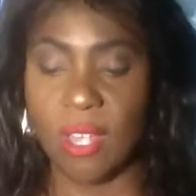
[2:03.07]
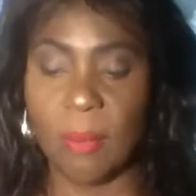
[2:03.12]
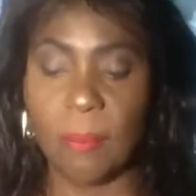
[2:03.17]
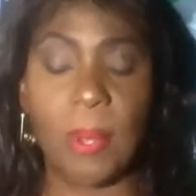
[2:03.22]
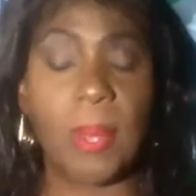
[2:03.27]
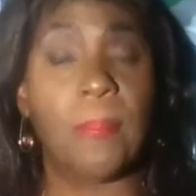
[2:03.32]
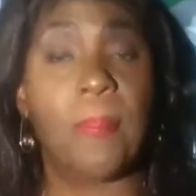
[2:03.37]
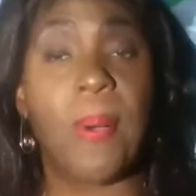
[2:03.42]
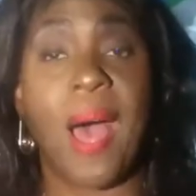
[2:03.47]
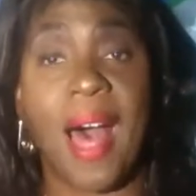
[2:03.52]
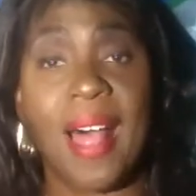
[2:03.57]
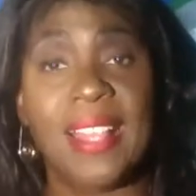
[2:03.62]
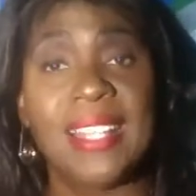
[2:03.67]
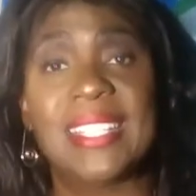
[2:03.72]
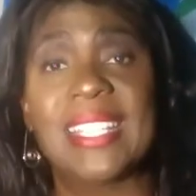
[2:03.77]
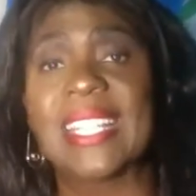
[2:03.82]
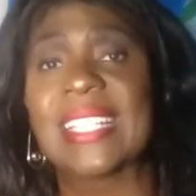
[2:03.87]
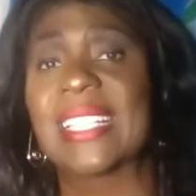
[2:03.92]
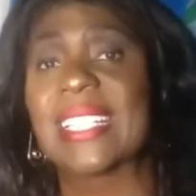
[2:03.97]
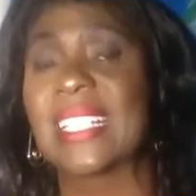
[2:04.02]
But
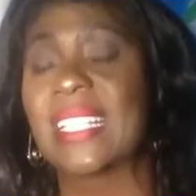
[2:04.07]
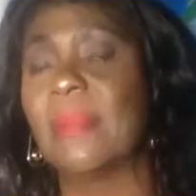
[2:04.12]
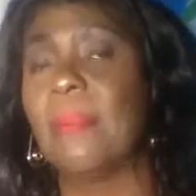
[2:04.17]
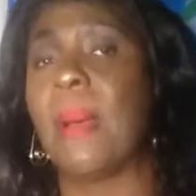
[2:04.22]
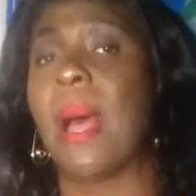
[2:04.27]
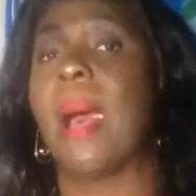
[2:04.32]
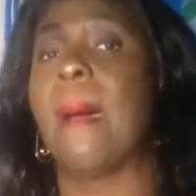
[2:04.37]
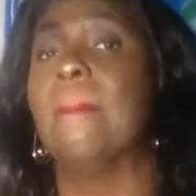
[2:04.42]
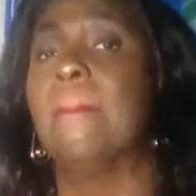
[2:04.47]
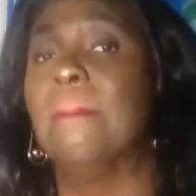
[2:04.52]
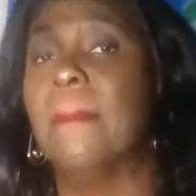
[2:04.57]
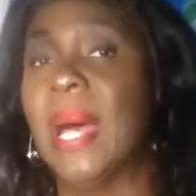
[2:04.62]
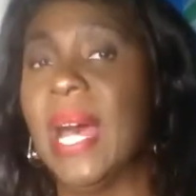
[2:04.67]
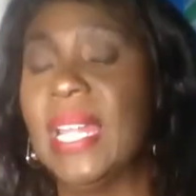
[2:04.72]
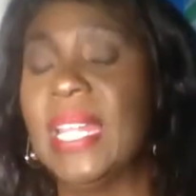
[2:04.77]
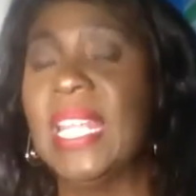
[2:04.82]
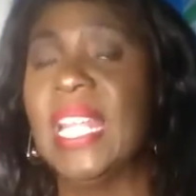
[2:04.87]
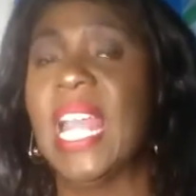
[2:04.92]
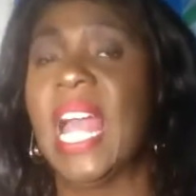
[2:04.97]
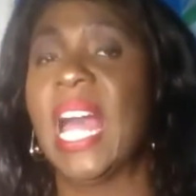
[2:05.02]
politics is about
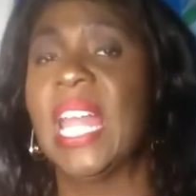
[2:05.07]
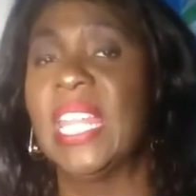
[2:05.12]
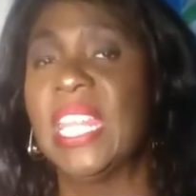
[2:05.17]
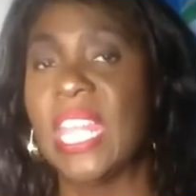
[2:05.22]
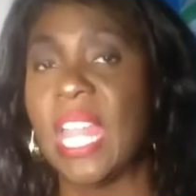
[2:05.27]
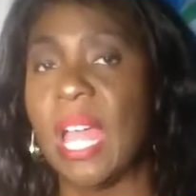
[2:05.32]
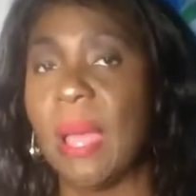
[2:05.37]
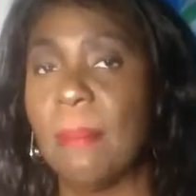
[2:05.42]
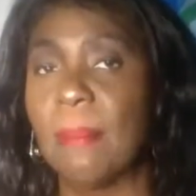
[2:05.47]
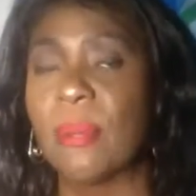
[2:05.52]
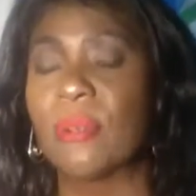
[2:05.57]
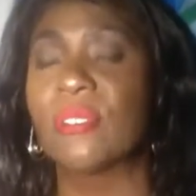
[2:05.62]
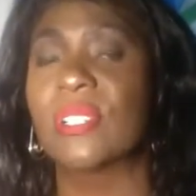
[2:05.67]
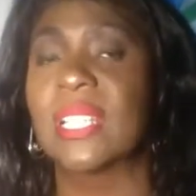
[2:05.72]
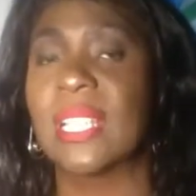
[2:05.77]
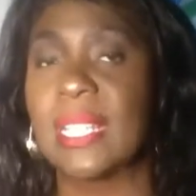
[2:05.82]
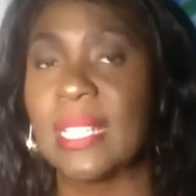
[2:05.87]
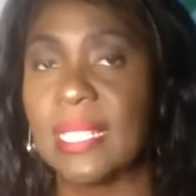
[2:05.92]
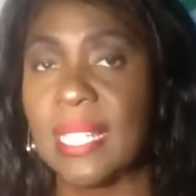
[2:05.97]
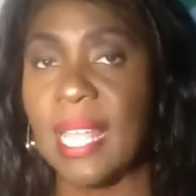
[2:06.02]
money,
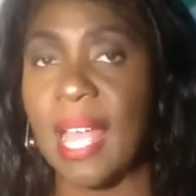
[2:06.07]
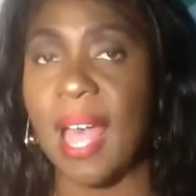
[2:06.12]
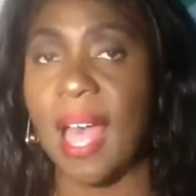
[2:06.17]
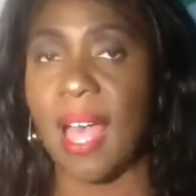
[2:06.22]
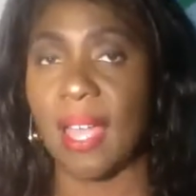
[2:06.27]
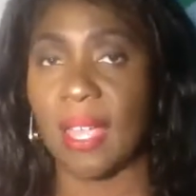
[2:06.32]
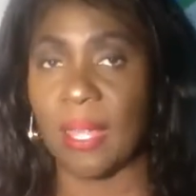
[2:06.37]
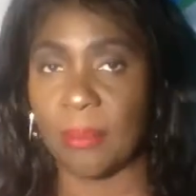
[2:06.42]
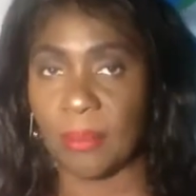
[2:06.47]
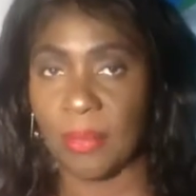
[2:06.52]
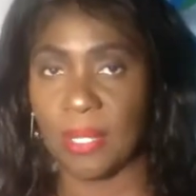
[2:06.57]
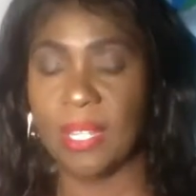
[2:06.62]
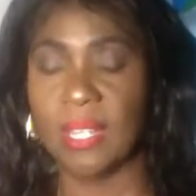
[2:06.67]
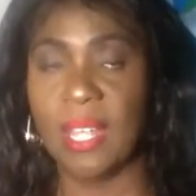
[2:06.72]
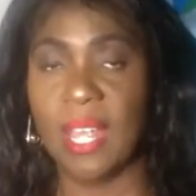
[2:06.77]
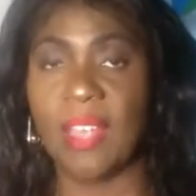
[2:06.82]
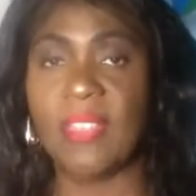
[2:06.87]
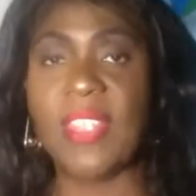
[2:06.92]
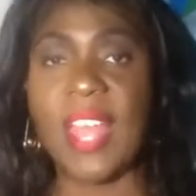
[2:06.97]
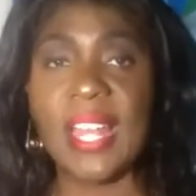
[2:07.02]
numbers, and time.
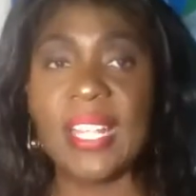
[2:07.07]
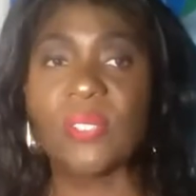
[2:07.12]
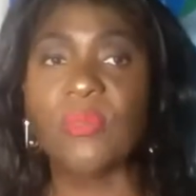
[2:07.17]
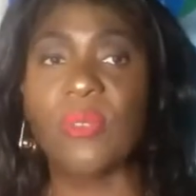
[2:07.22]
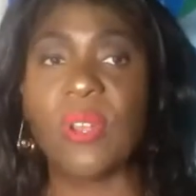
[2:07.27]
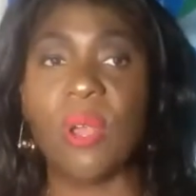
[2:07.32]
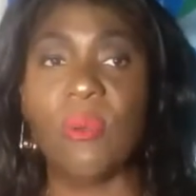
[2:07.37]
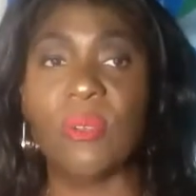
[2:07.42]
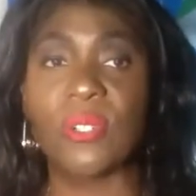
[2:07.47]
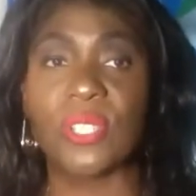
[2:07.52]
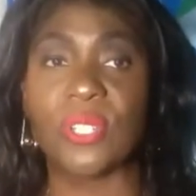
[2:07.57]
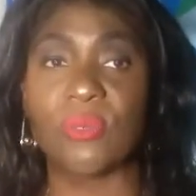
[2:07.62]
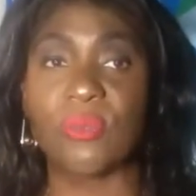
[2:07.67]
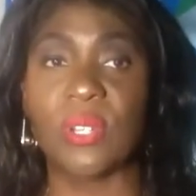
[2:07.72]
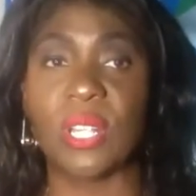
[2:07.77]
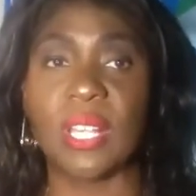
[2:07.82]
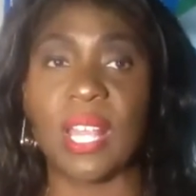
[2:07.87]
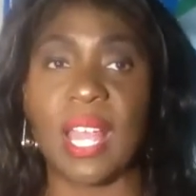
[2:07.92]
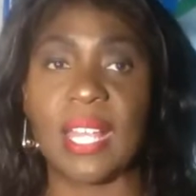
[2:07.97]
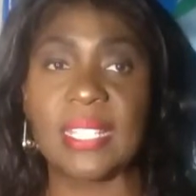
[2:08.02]
And that's what I want you to
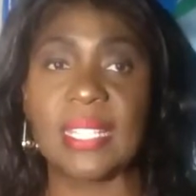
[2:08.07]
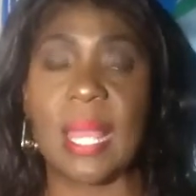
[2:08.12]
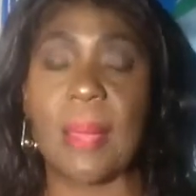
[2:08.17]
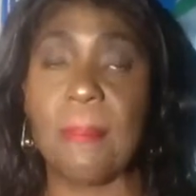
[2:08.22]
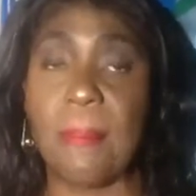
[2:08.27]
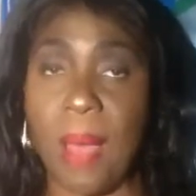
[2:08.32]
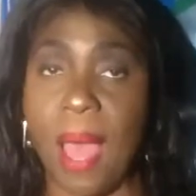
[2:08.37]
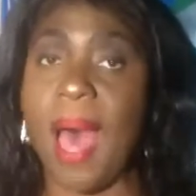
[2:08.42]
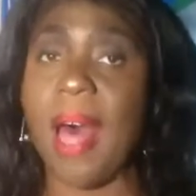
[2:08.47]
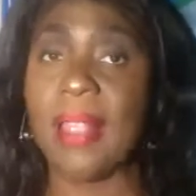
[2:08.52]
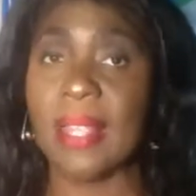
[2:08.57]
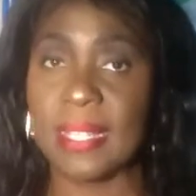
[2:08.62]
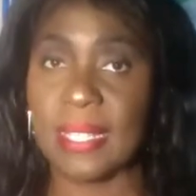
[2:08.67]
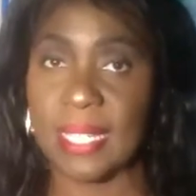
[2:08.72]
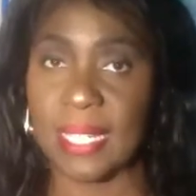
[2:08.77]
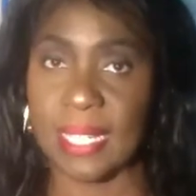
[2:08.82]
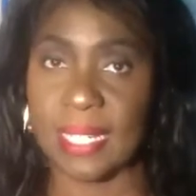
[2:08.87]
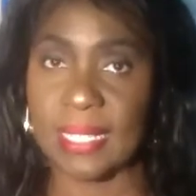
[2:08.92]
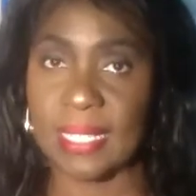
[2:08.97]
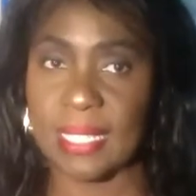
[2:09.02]
realize, that
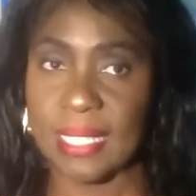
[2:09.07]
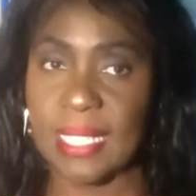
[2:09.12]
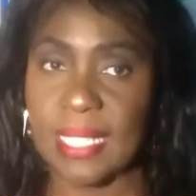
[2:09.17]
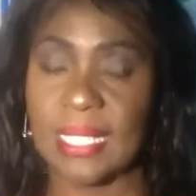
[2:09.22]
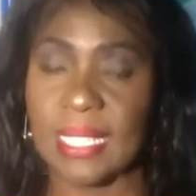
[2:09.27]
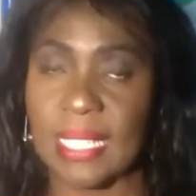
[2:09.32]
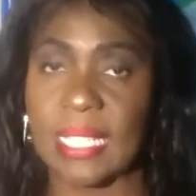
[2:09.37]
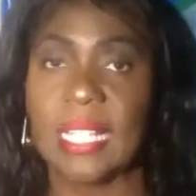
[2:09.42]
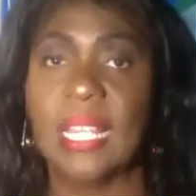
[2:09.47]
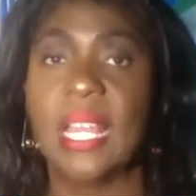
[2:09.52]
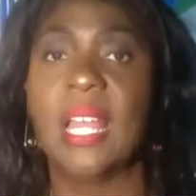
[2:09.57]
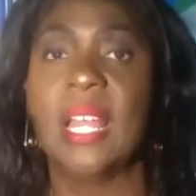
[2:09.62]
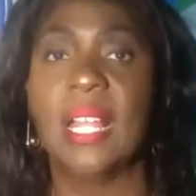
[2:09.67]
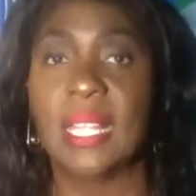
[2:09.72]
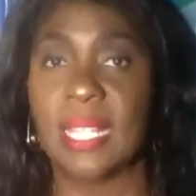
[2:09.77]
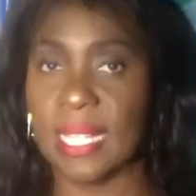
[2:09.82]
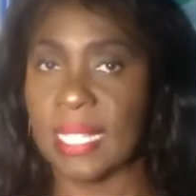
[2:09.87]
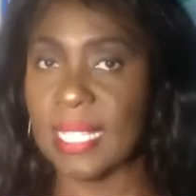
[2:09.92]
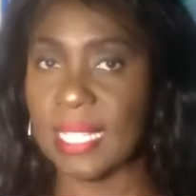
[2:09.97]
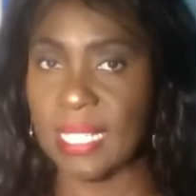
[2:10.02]
politics, listen
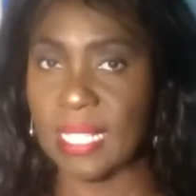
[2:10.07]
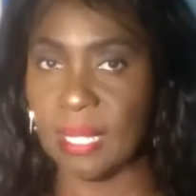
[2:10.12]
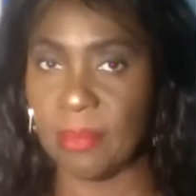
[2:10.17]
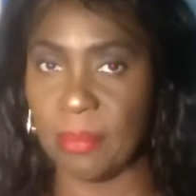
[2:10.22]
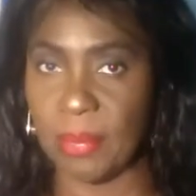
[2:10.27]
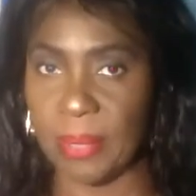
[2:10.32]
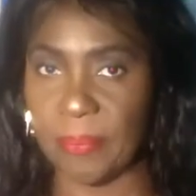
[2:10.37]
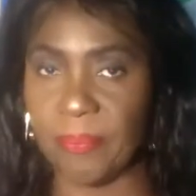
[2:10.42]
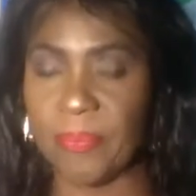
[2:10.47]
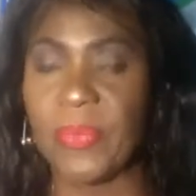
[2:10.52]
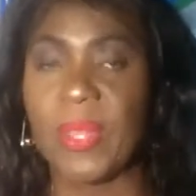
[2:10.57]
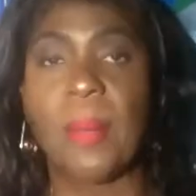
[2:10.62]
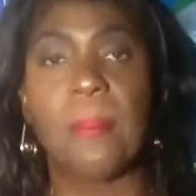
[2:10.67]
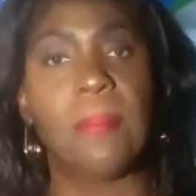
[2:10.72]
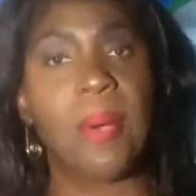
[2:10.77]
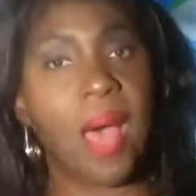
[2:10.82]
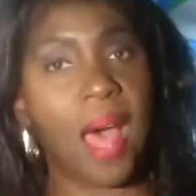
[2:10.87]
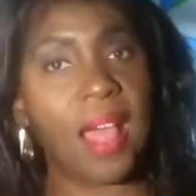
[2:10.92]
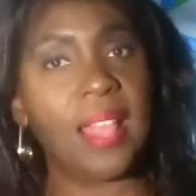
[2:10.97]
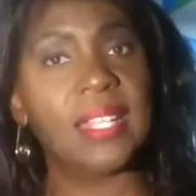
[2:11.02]
to me,
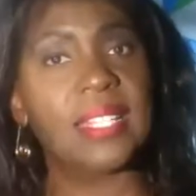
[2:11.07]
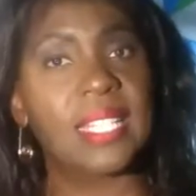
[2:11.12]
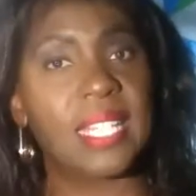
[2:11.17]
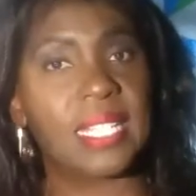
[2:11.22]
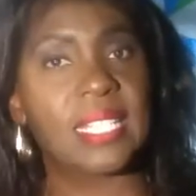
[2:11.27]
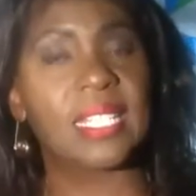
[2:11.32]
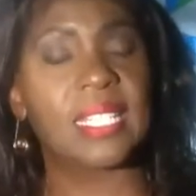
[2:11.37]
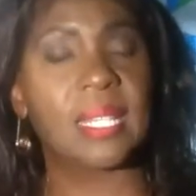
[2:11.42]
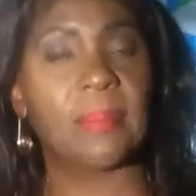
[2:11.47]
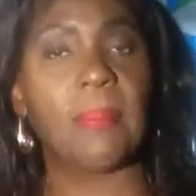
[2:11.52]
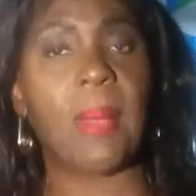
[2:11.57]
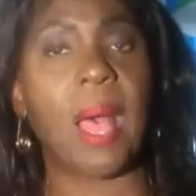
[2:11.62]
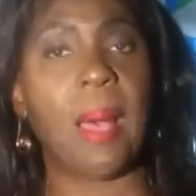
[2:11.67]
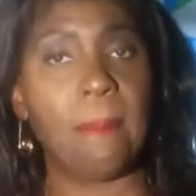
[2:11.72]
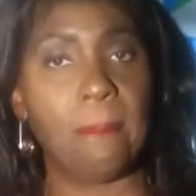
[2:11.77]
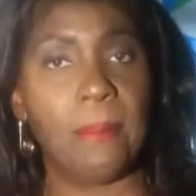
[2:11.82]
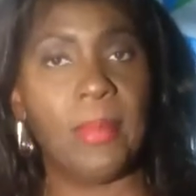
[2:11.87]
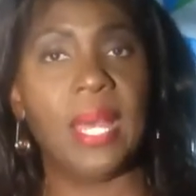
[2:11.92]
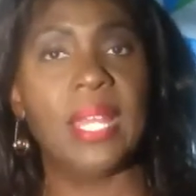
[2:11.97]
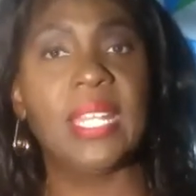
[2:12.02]
politics is
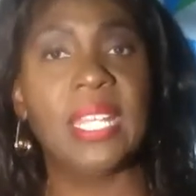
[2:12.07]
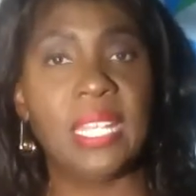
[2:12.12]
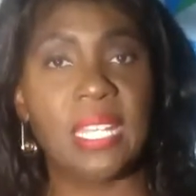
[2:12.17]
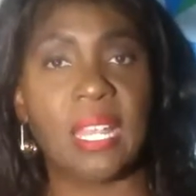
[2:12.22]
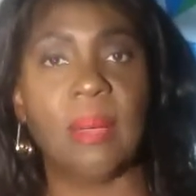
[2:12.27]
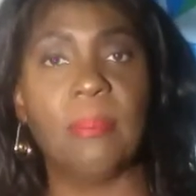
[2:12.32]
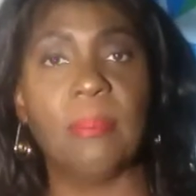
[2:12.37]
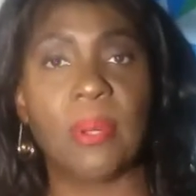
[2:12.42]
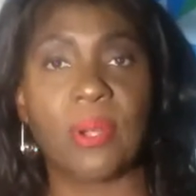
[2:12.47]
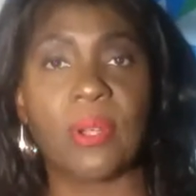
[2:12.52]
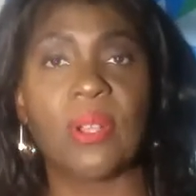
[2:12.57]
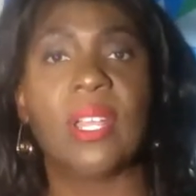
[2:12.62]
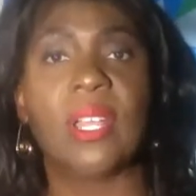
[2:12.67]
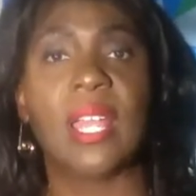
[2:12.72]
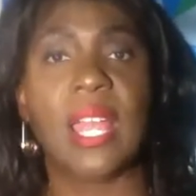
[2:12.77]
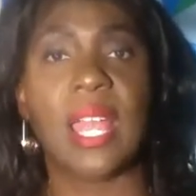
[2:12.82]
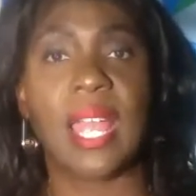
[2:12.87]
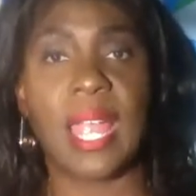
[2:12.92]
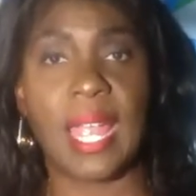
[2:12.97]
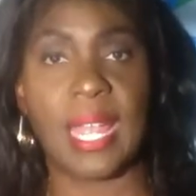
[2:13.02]
about money, number,
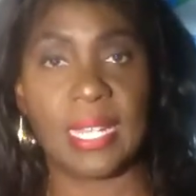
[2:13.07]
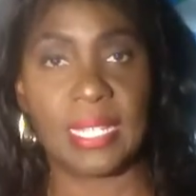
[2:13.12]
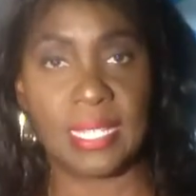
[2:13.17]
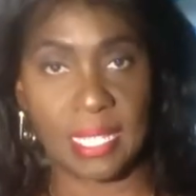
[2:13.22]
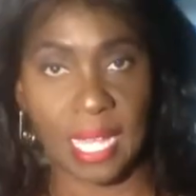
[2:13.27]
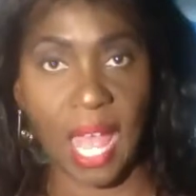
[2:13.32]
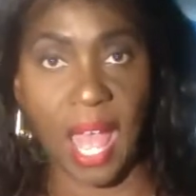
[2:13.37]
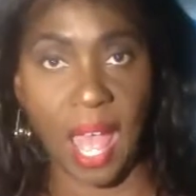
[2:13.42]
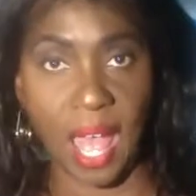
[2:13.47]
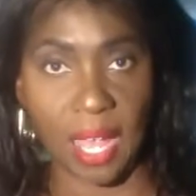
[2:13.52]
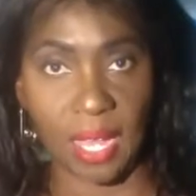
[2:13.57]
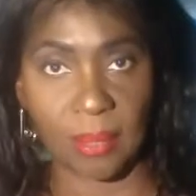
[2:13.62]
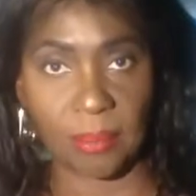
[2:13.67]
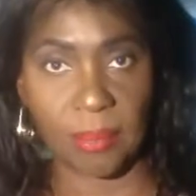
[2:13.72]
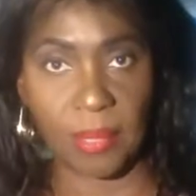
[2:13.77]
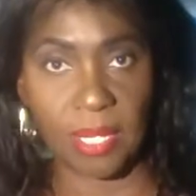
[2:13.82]
and time.